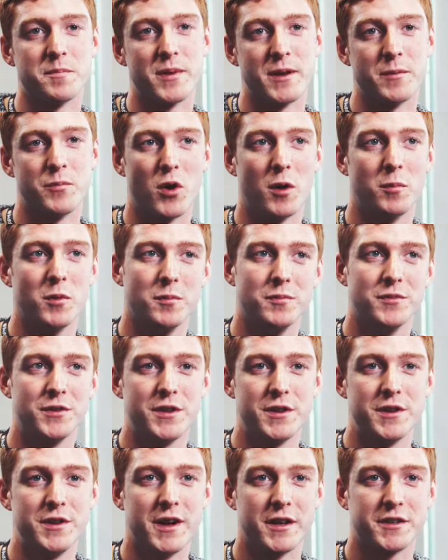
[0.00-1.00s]
big problems
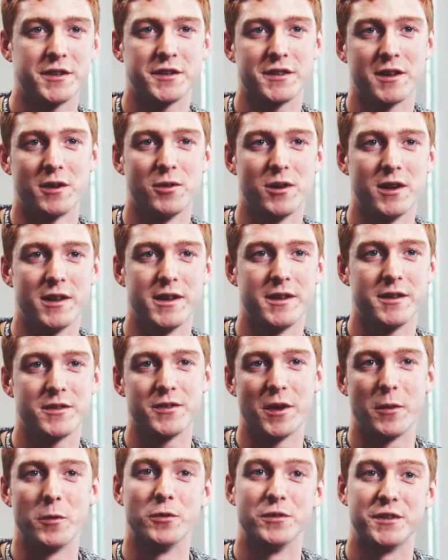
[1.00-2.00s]
that you necessarily
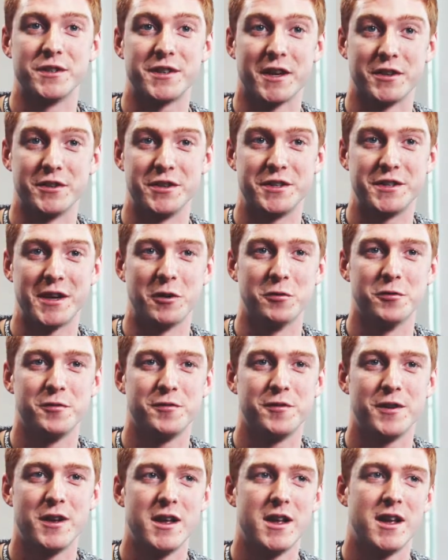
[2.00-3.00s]
don't understand
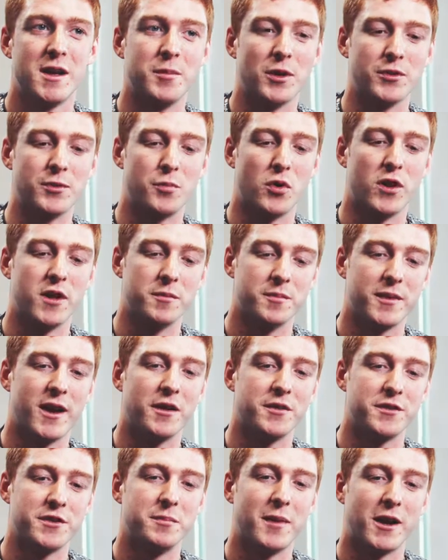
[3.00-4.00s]
yourself, be able to break them down
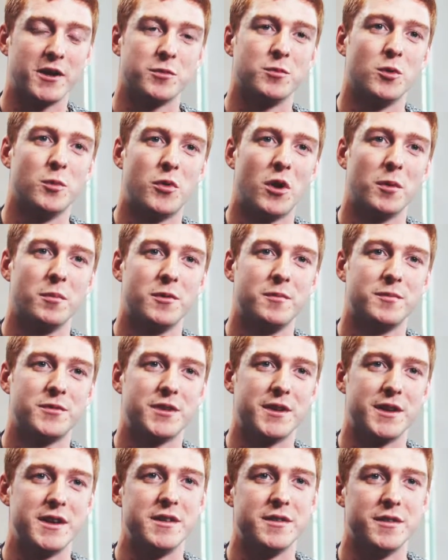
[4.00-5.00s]
into manageable problems
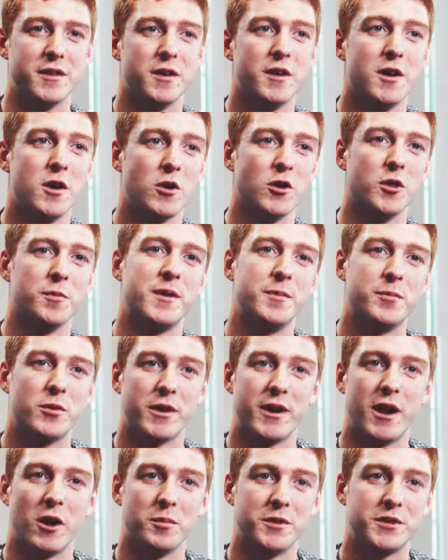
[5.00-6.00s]
that either other people can
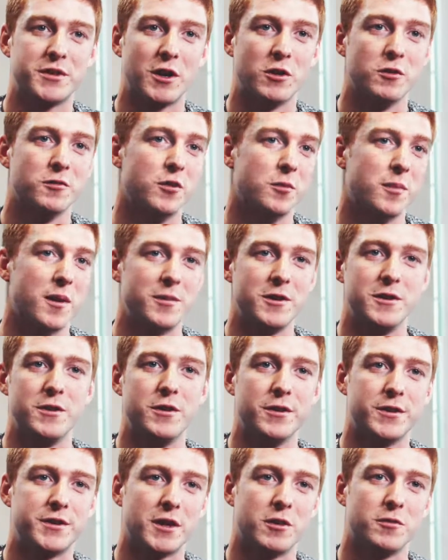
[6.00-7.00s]
help you solve or maybe you
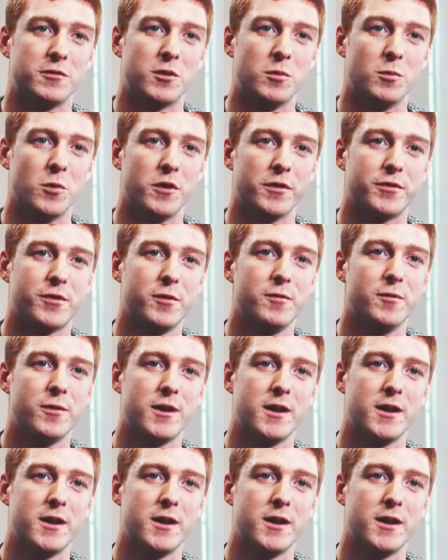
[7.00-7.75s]
yourself can work through.